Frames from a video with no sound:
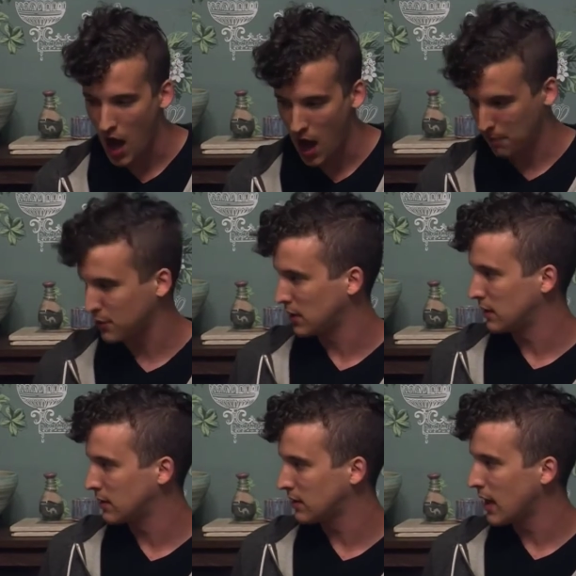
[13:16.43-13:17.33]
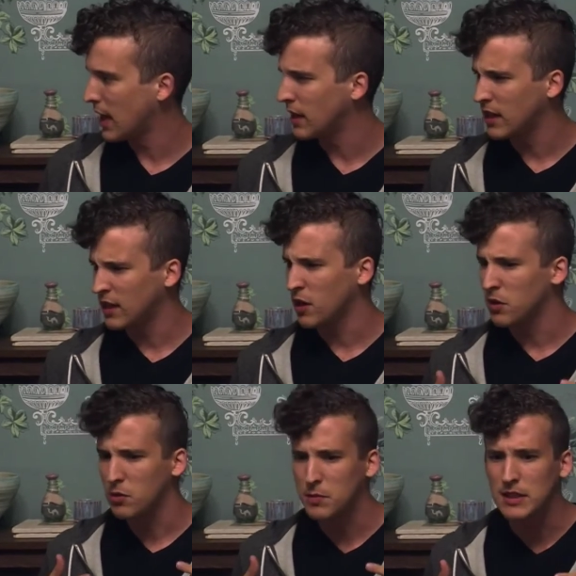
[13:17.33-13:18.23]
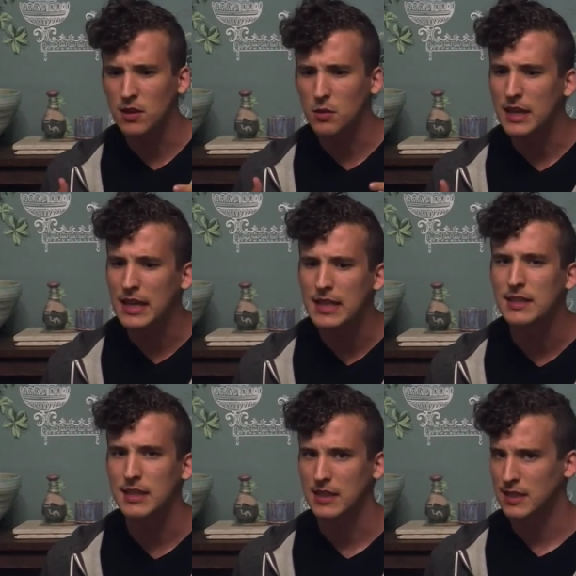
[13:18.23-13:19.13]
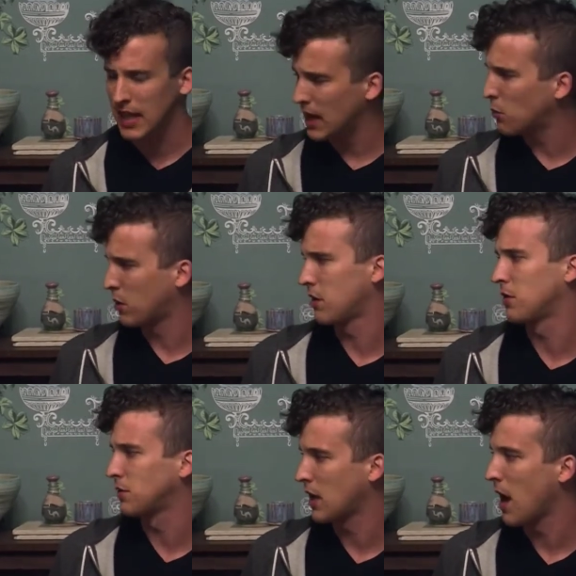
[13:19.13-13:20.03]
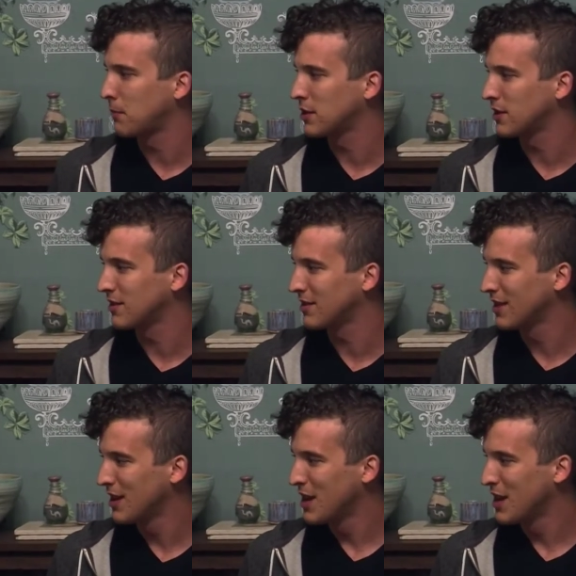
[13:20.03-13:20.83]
options. And, you know, it would be so easy to take one of those options